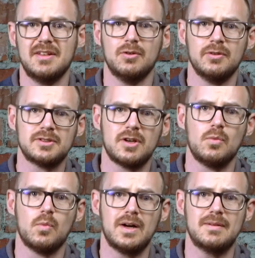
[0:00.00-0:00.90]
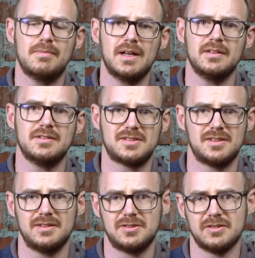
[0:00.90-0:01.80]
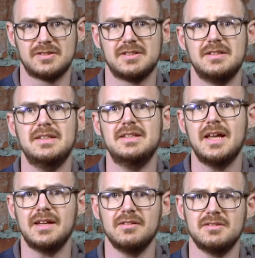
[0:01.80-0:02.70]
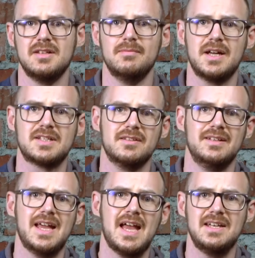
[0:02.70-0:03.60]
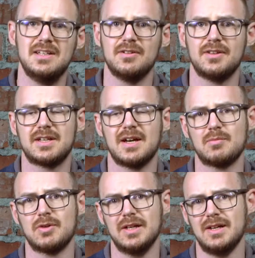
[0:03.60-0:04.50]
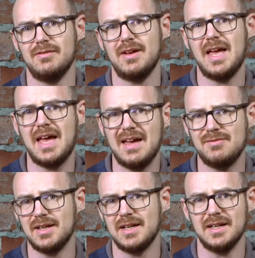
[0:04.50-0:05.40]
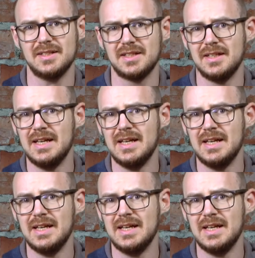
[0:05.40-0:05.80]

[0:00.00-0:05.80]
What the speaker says: the auto white balance just nails it better than any other camera I've ever had.